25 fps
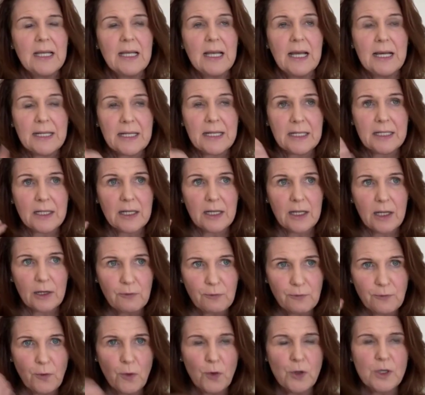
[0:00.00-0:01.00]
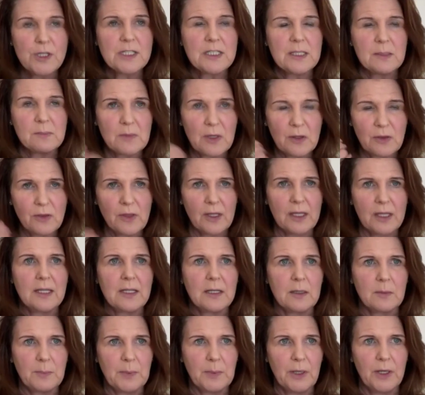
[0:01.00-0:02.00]
And it forced them to
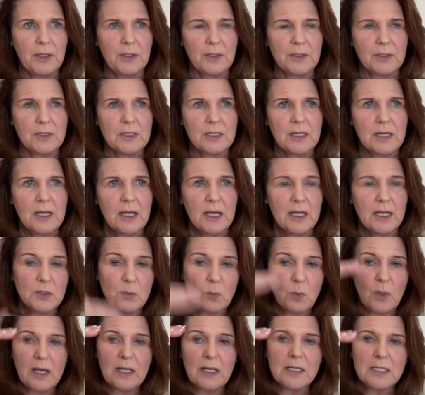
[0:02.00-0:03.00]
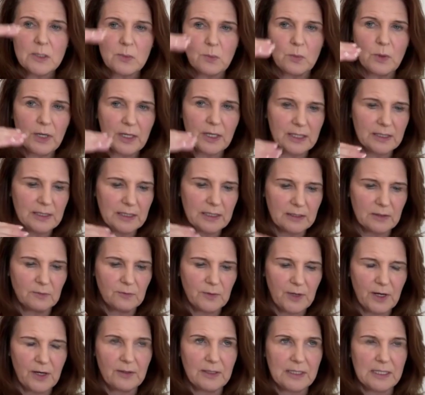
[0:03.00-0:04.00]
think about, as well as working at the
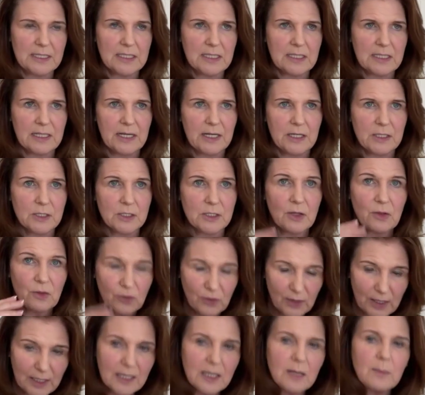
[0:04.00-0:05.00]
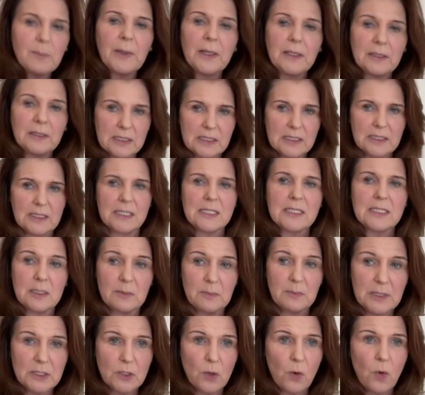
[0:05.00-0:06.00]
various layers, think about the
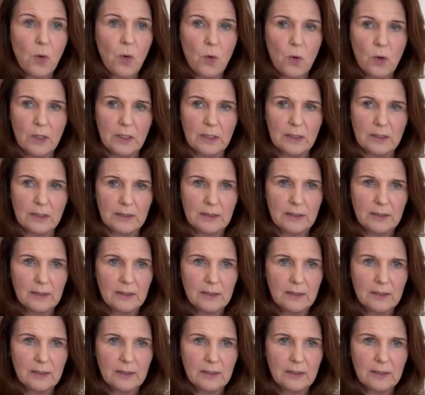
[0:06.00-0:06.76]
system as a whole.